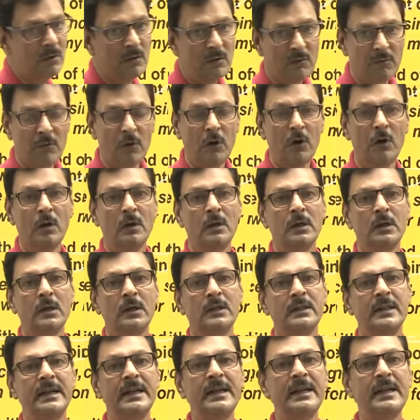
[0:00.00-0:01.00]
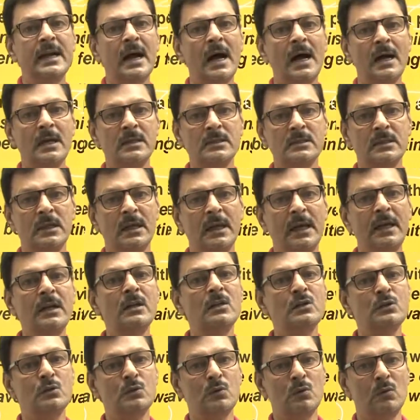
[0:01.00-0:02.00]
for 3 hours and
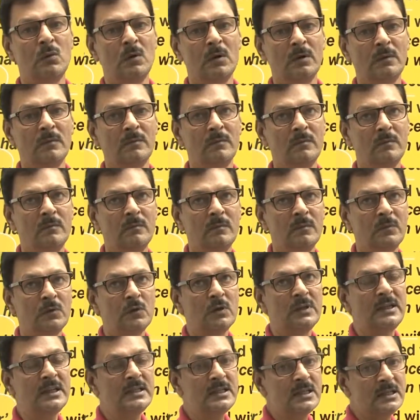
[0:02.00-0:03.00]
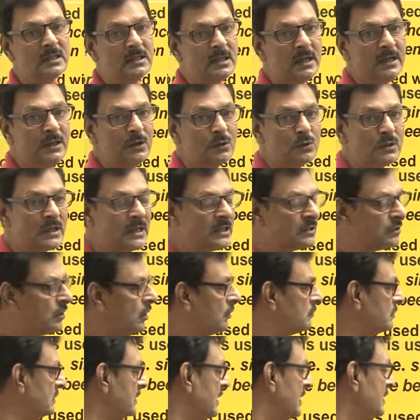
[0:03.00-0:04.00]
so on. So this is the usage
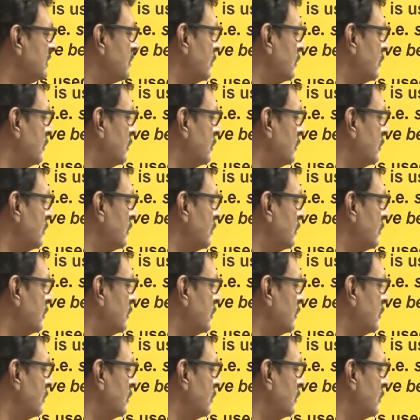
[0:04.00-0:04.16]
of since